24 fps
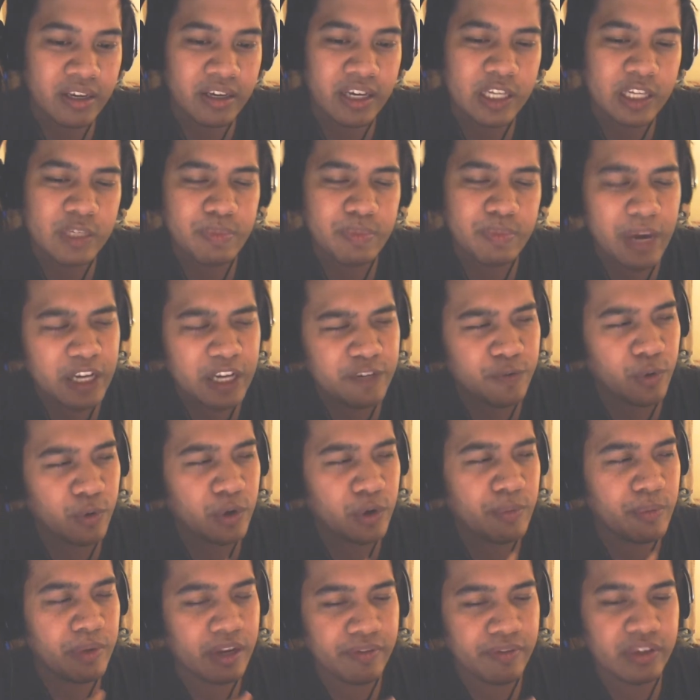In Smash 4,
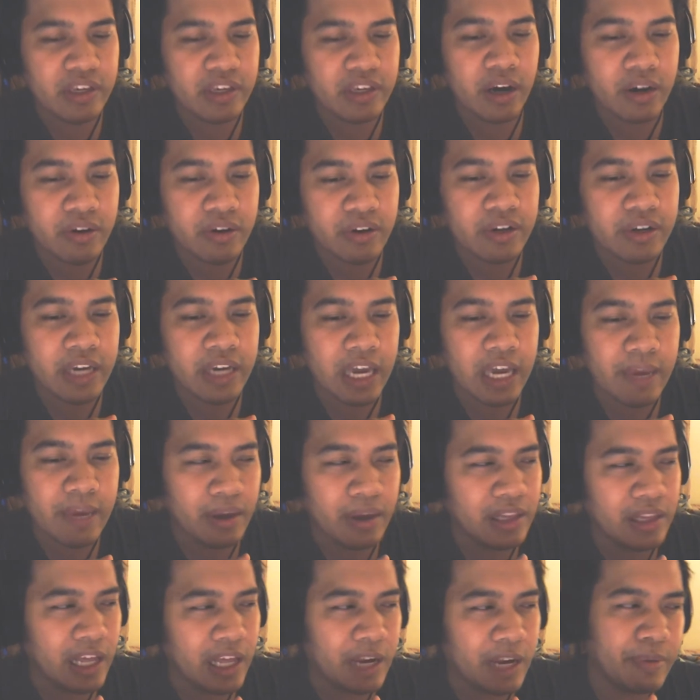a bit of a younger game,
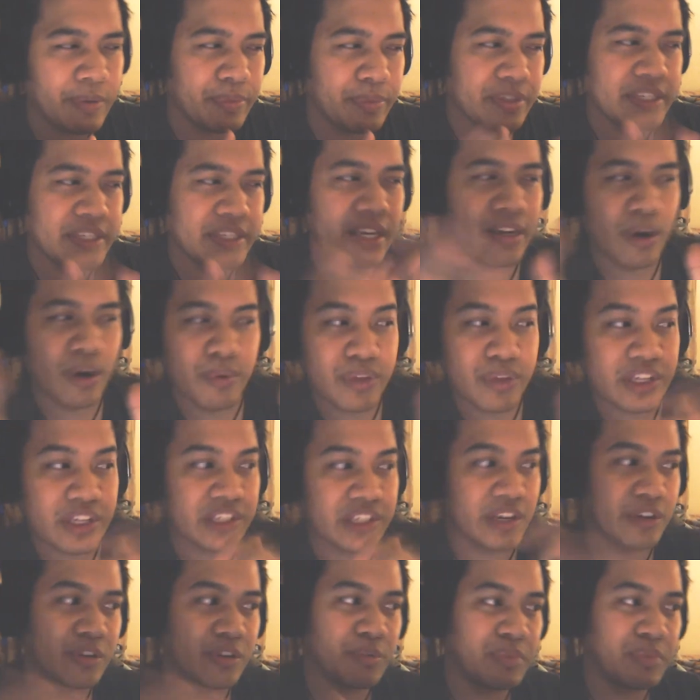a lot of people say, oh, this
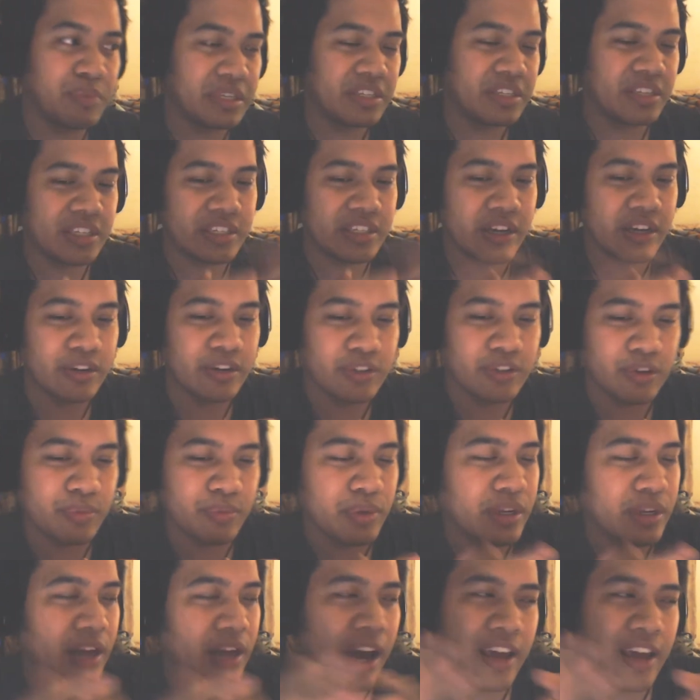character beats this character,
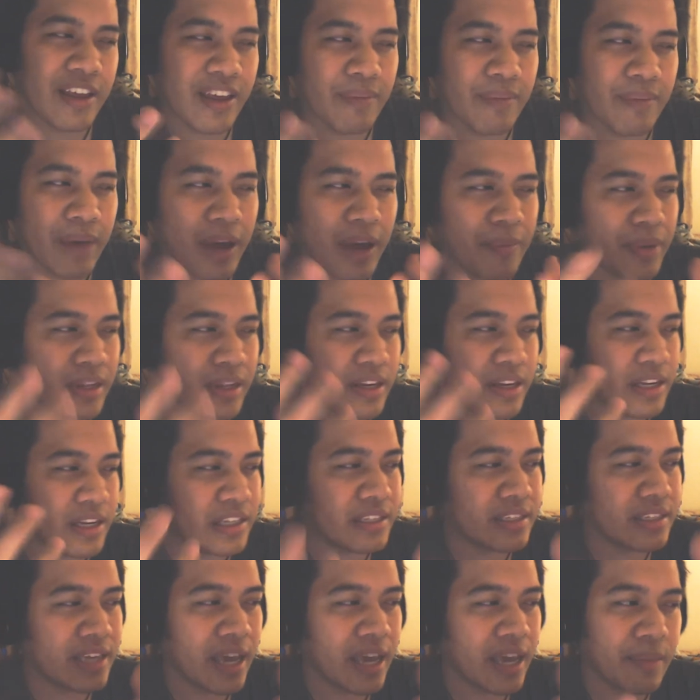but in my opinion,
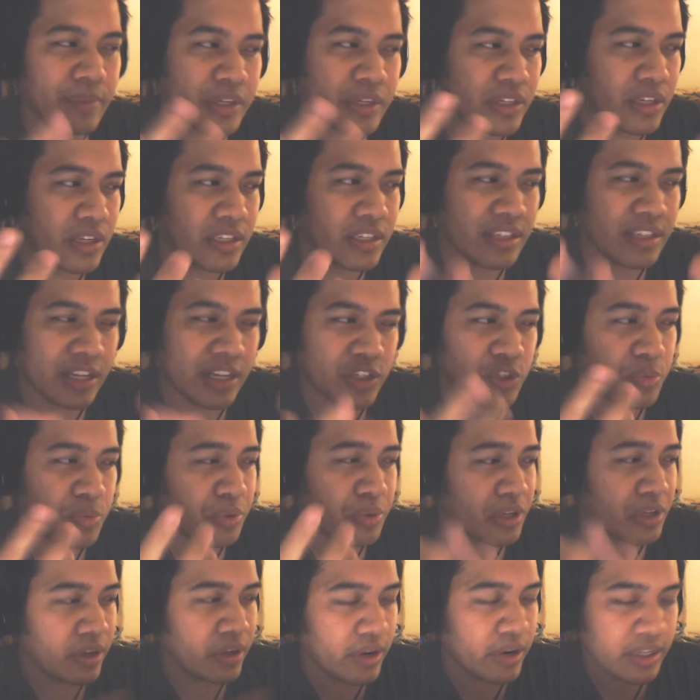it's not super
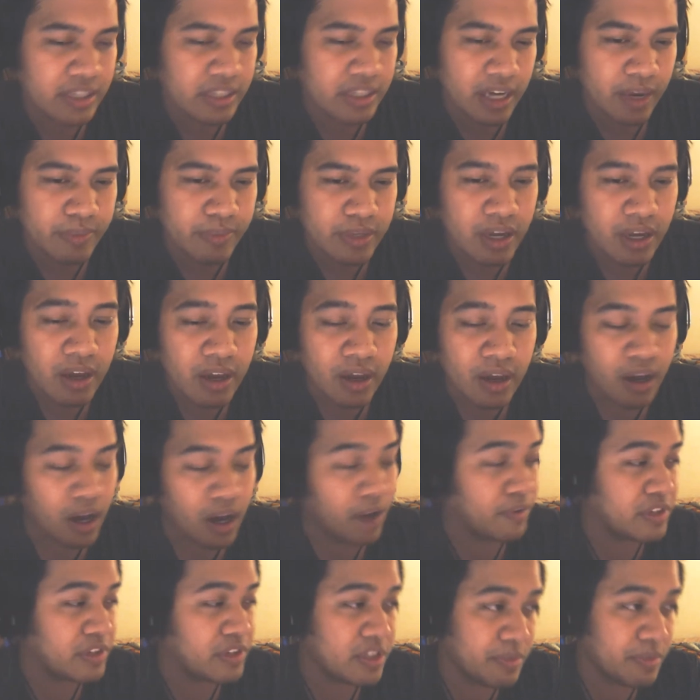clear at times.
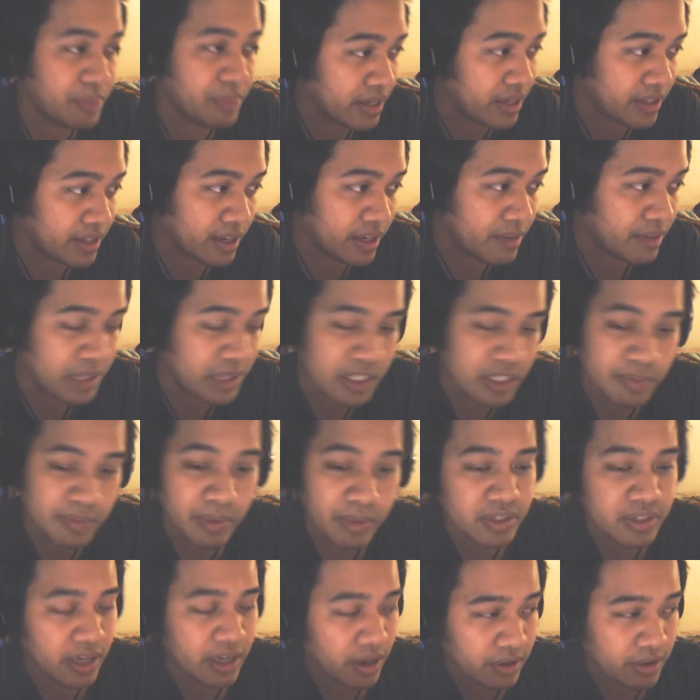Obviously, Bayonetta beats
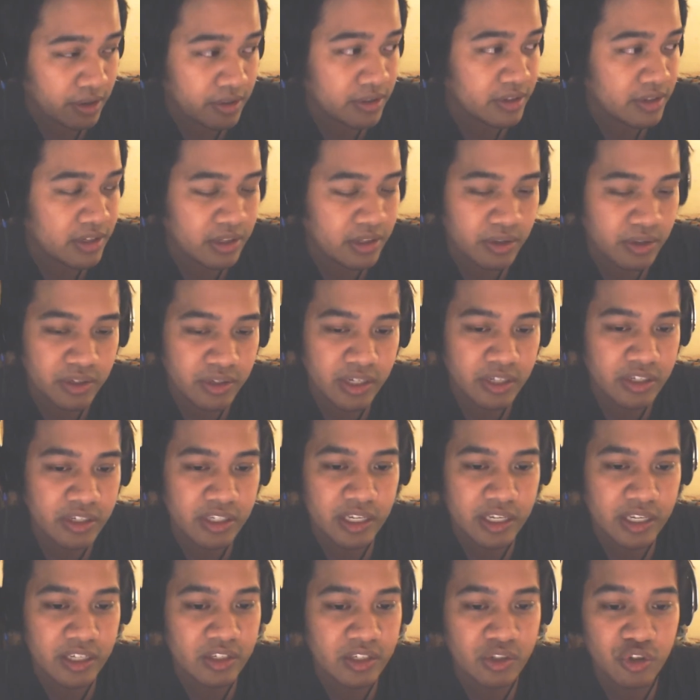most characters, she
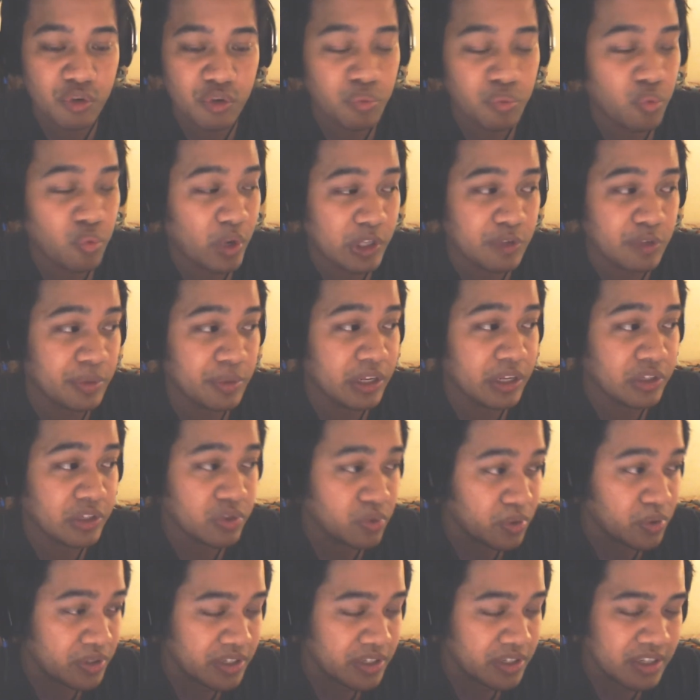just has way too many
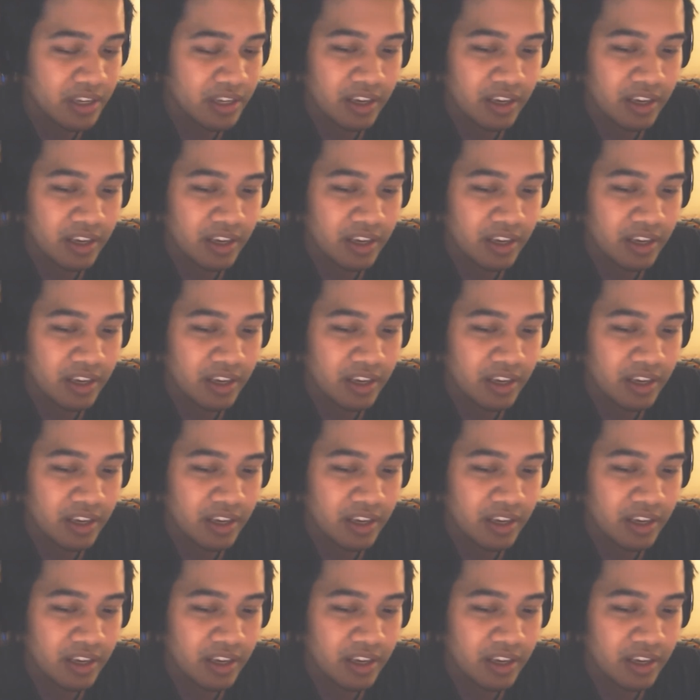tools.